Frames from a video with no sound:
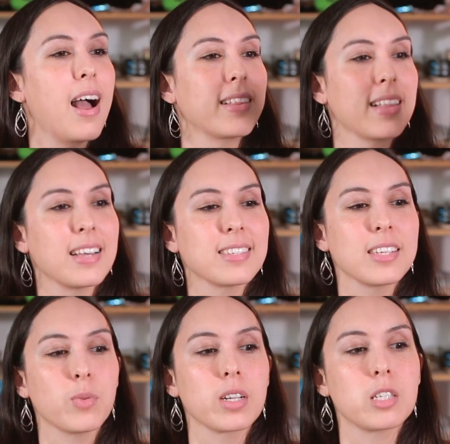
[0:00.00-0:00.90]
And
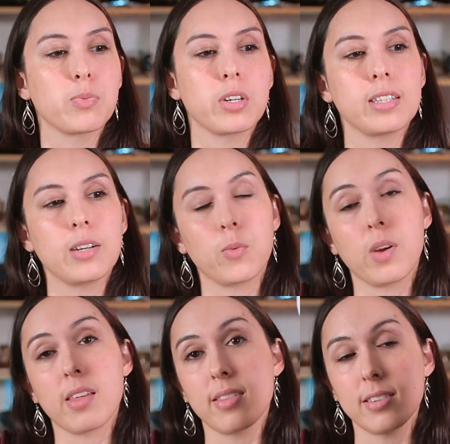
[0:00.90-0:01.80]
lastly, we're gonna sprinkle it
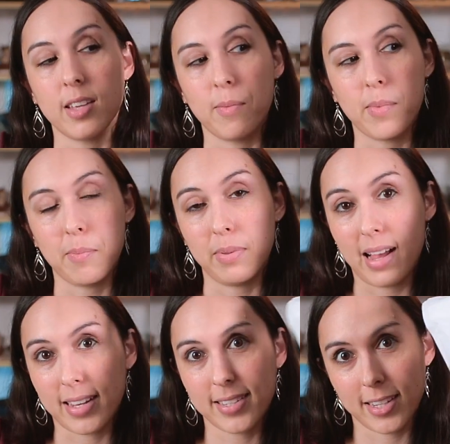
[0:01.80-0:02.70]
with some
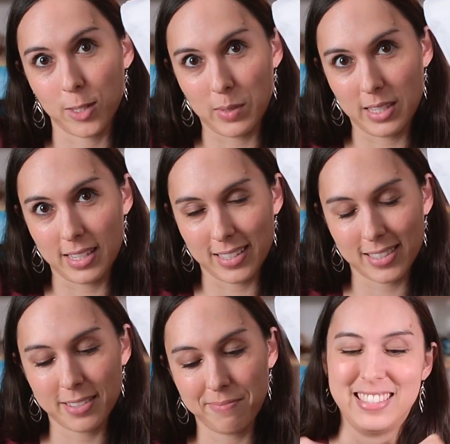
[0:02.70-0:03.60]
black sesame
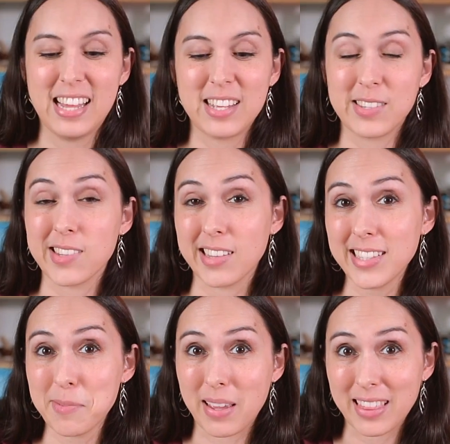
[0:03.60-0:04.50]
seeds. So
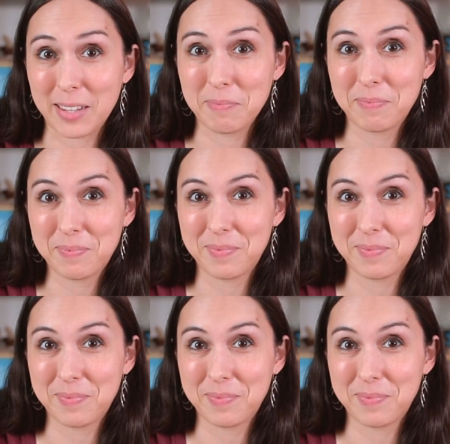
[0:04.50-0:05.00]
let's make them.